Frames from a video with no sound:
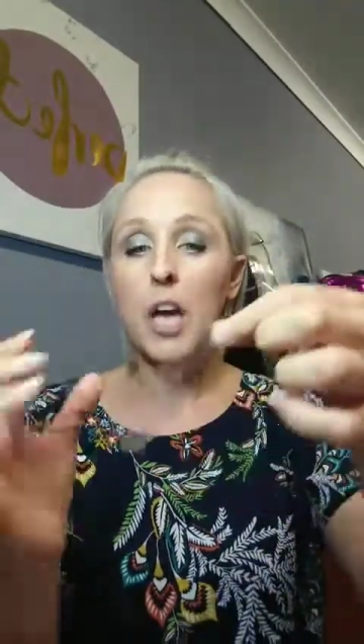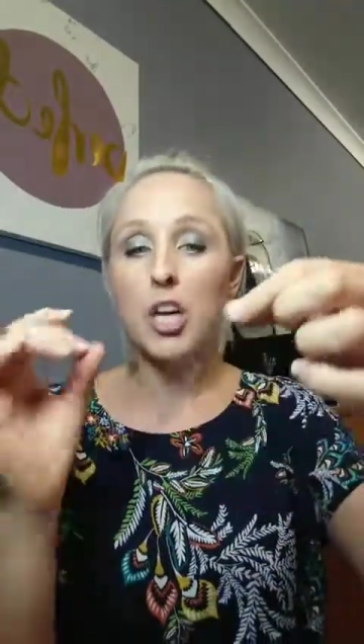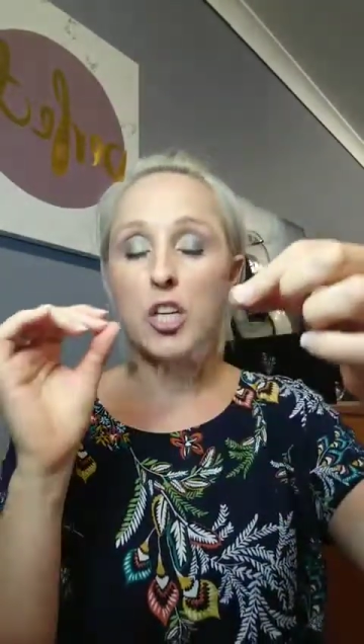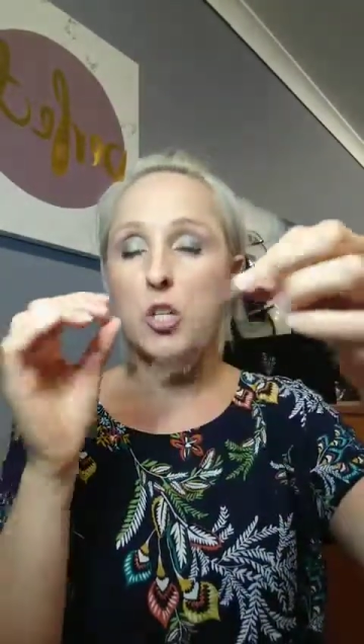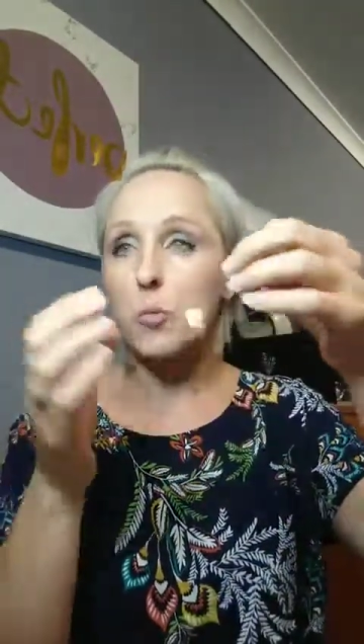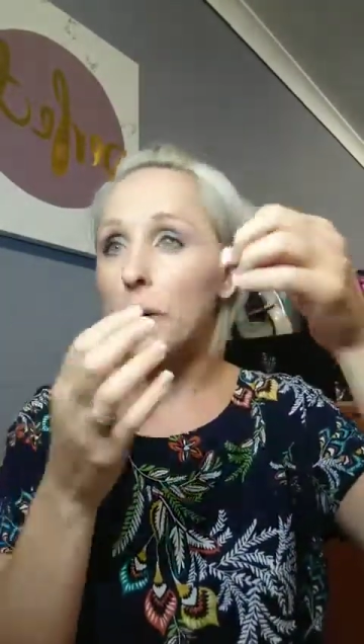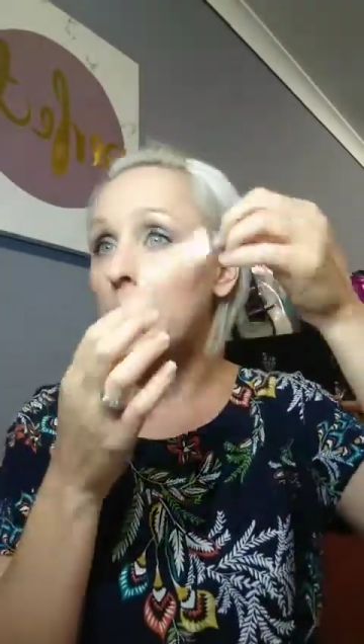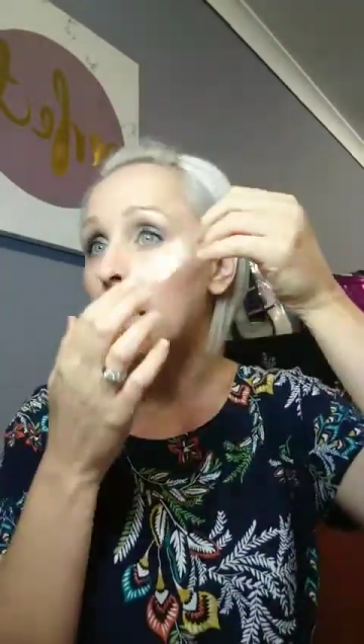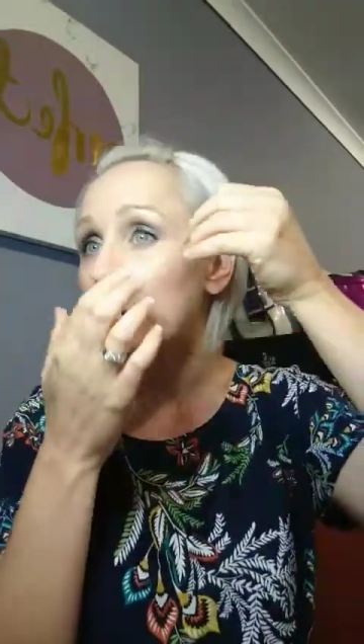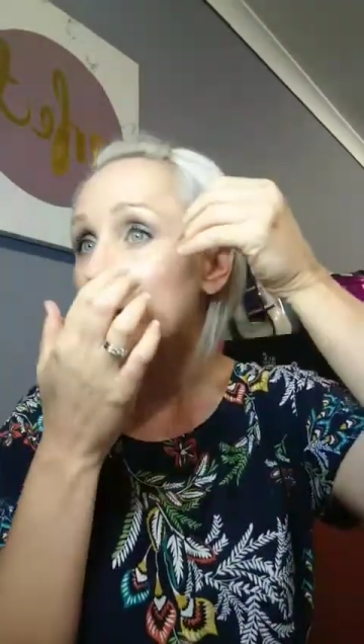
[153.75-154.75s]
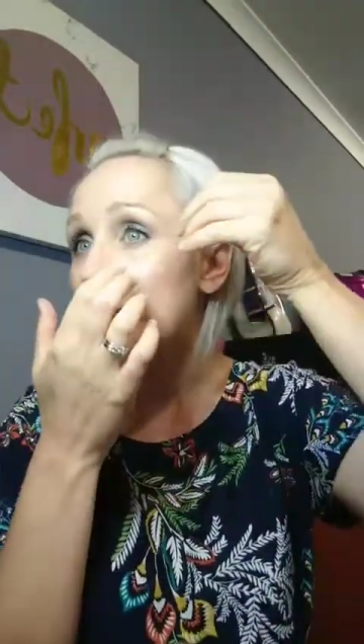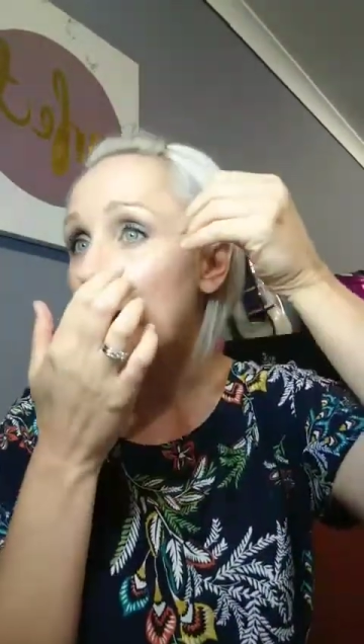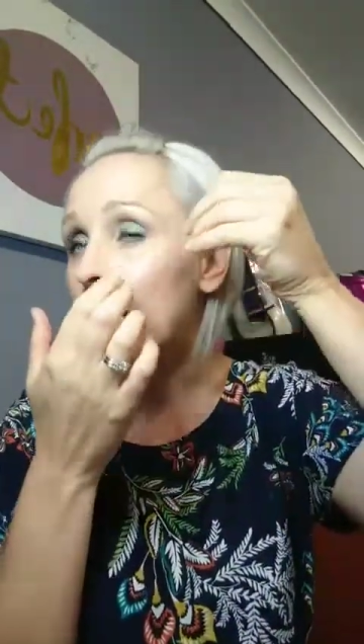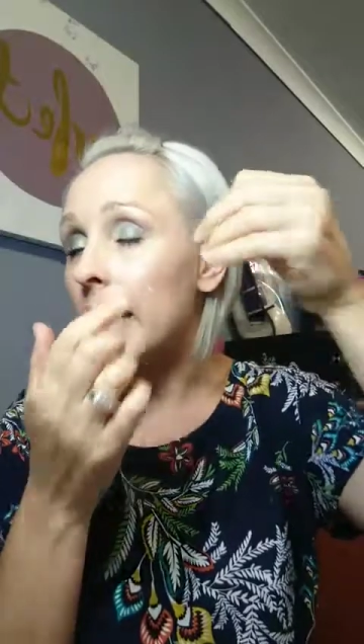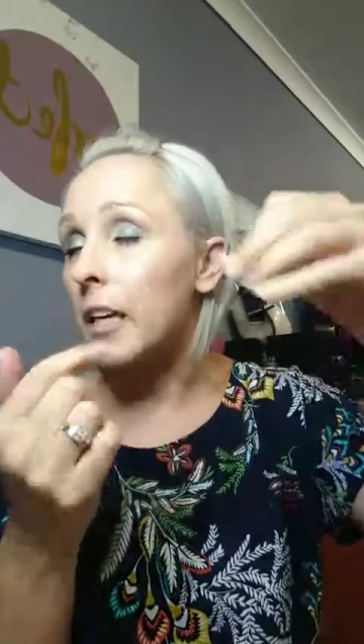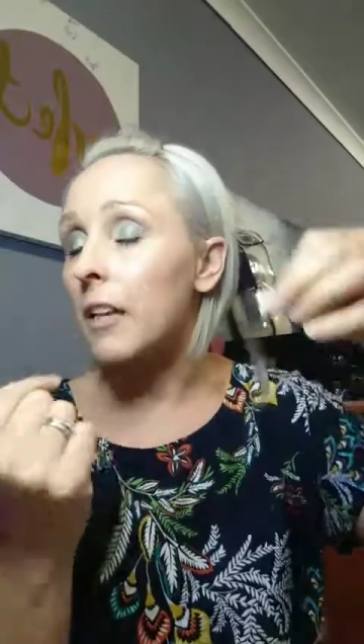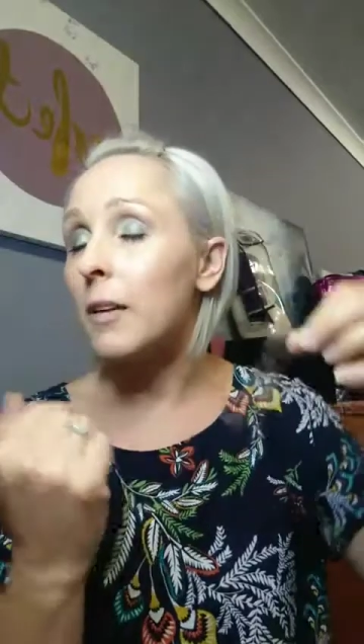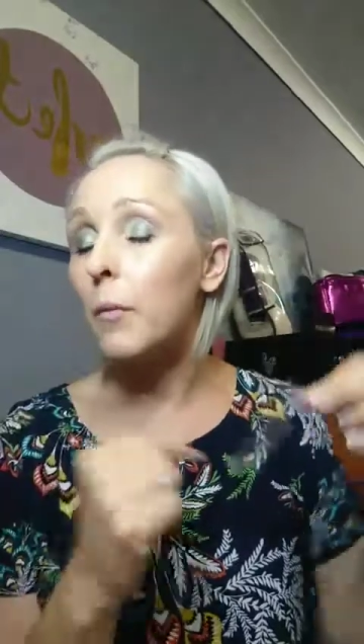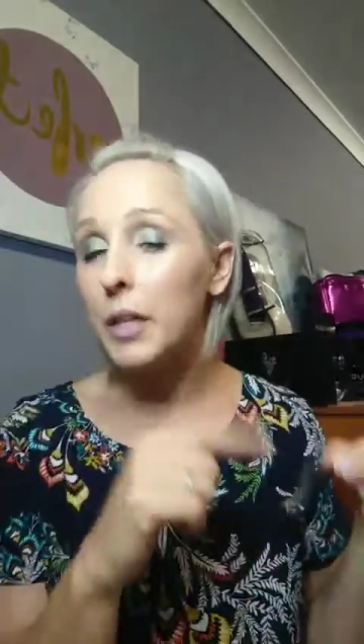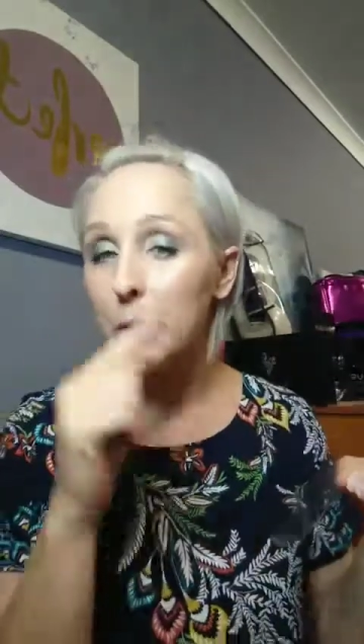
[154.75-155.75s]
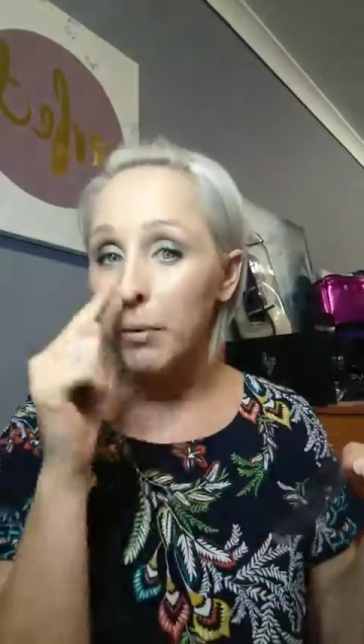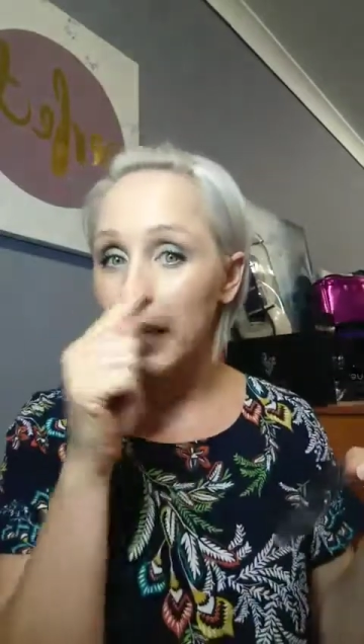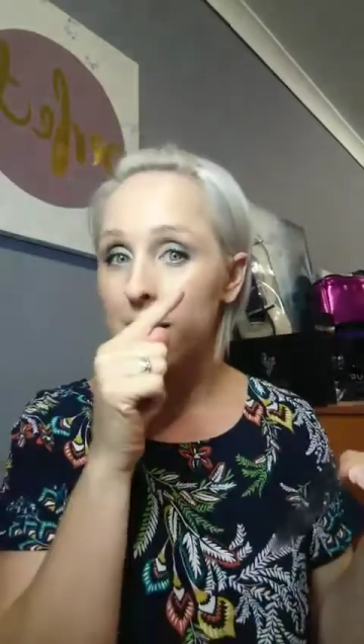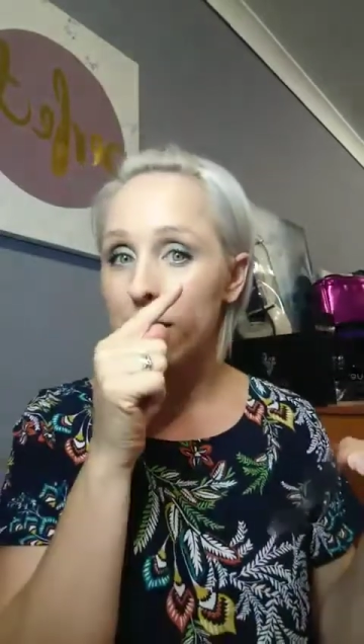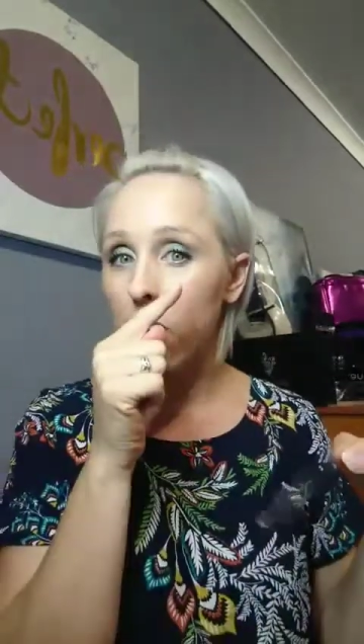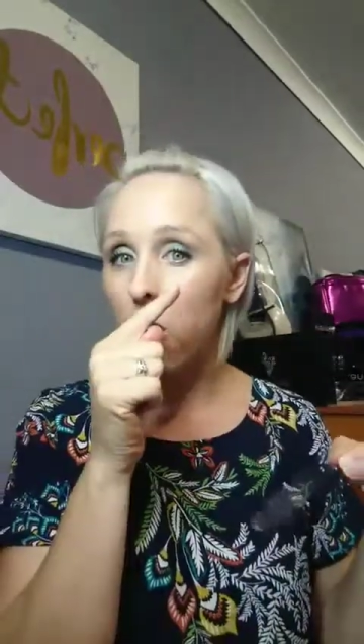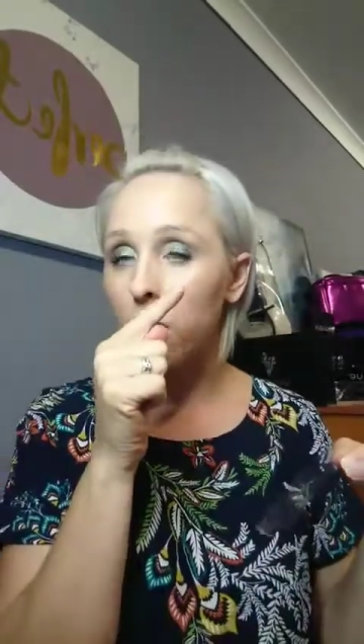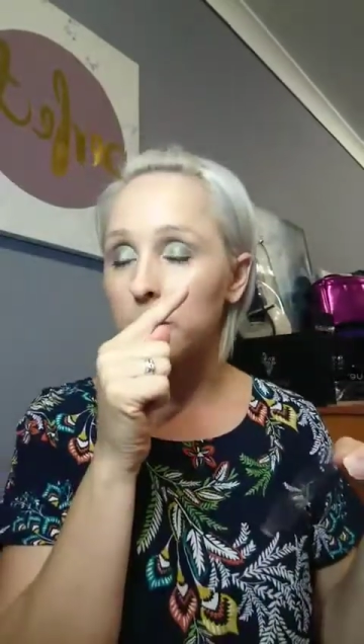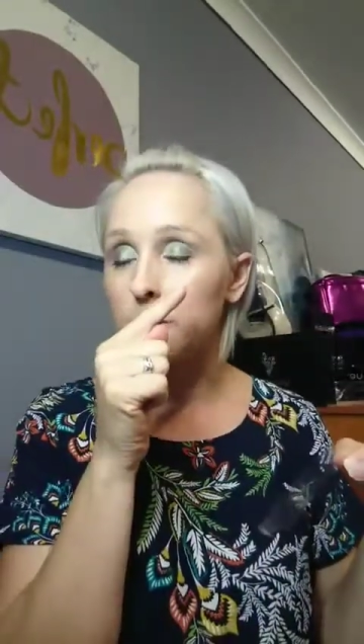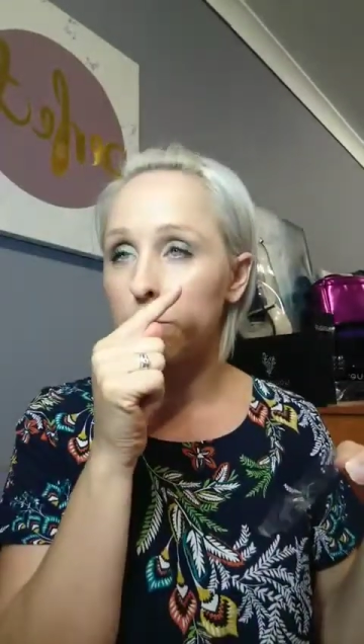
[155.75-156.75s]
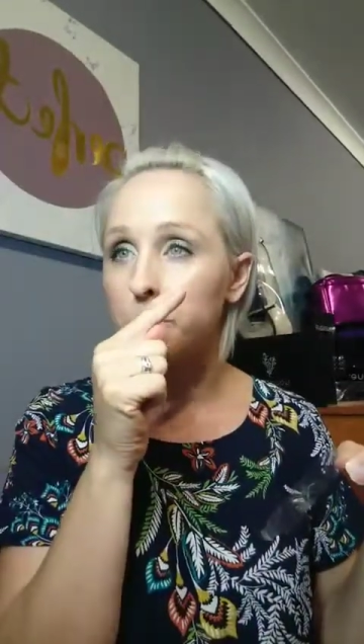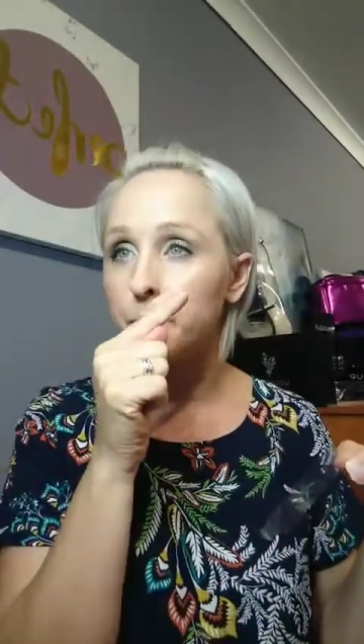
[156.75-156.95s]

You just want it a little bit tacky. And then when you place it on,